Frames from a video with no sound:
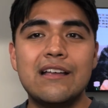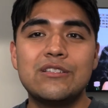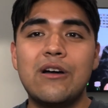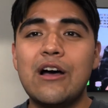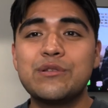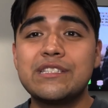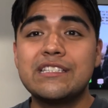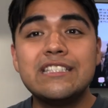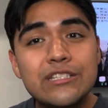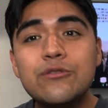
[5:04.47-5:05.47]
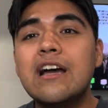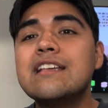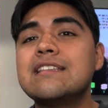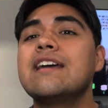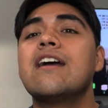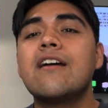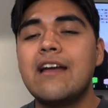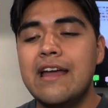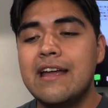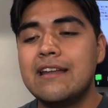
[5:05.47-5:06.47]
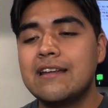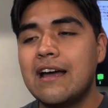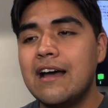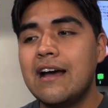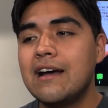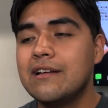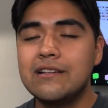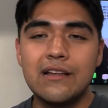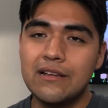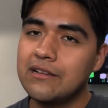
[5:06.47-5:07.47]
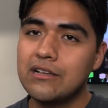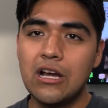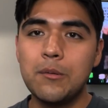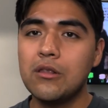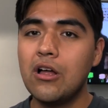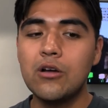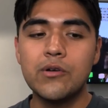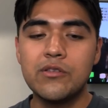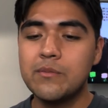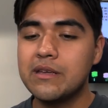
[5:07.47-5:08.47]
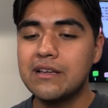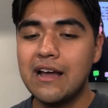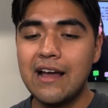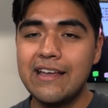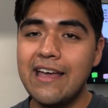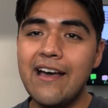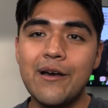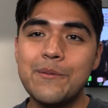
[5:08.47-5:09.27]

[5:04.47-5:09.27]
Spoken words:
so I'll see you guys there, and come along with me. Yeah.